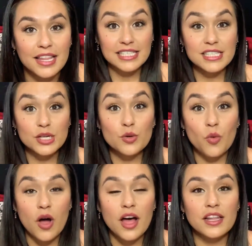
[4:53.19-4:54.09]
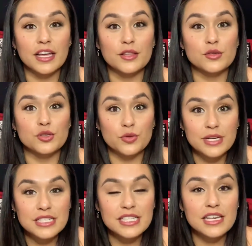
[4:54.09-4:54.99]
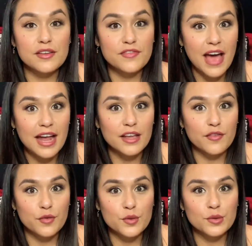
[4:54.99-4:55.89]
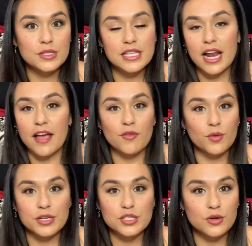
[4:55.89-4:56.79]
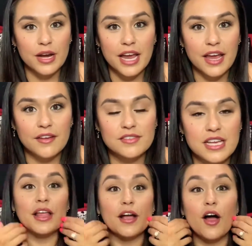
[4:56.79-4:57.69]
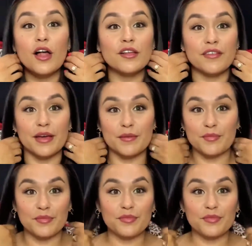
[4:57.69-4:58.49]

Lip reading: I still want like those greasy, fatty foods that I've always craved, like all of it.